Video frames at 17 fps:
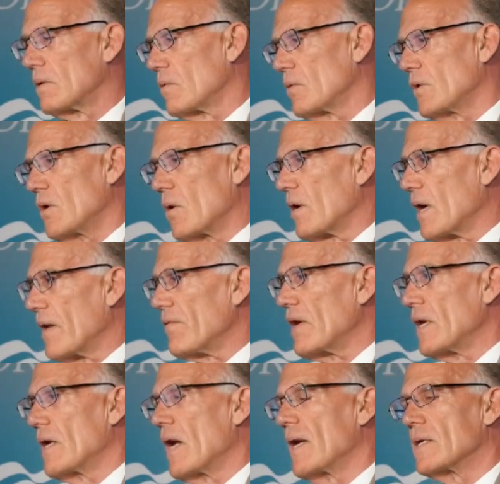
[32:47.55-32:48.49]
you know,
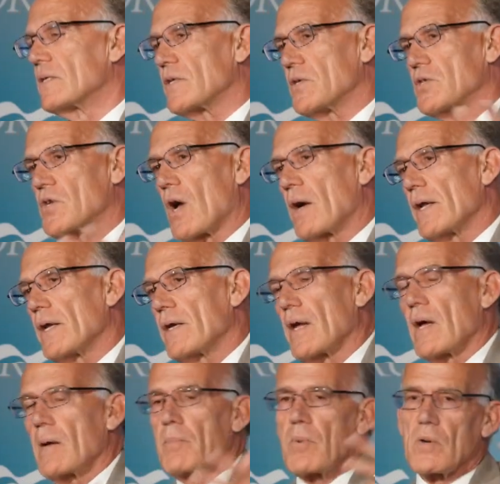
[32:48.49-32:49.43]
every day it's a Johnny
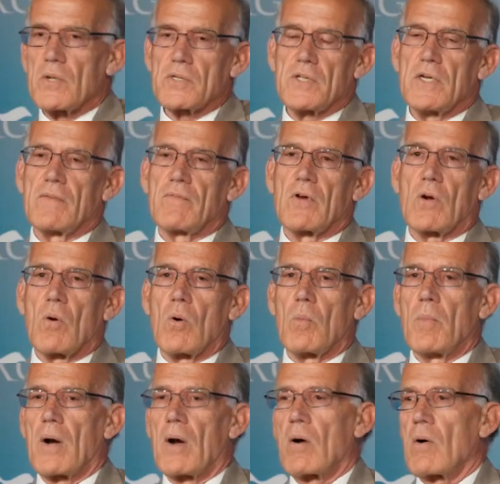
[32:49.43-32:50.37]
Depp or a Stephen
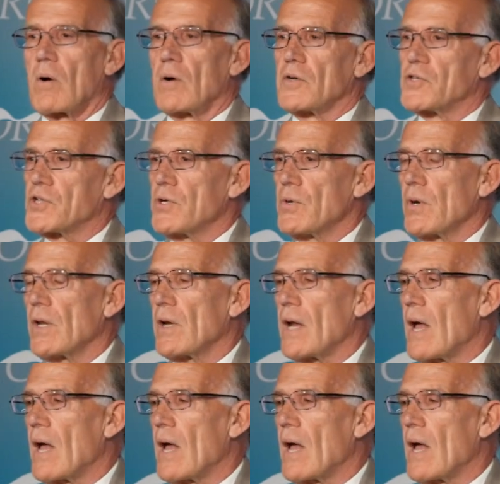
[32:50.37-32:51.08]
Colbert or a shooting.